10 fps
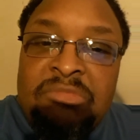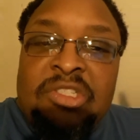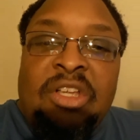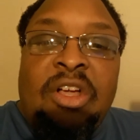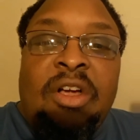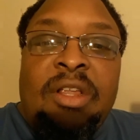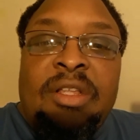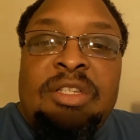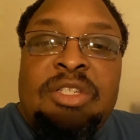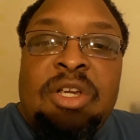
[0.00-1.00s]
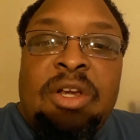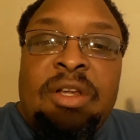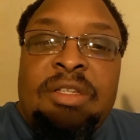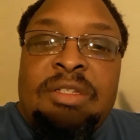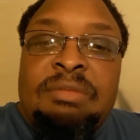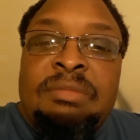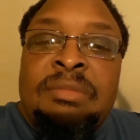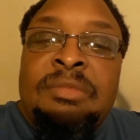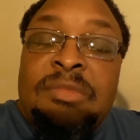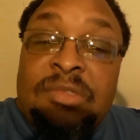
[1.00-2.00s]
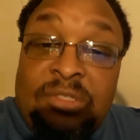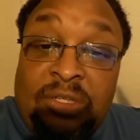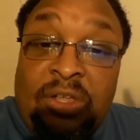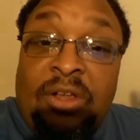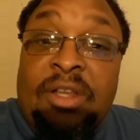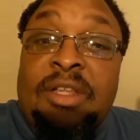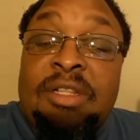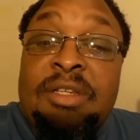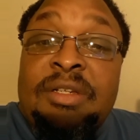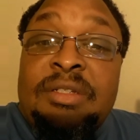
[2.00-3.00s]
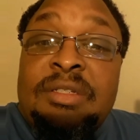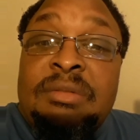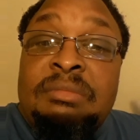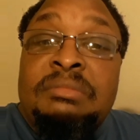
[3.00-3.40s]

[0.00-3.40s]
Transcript: Your card gets charged. Your card clears.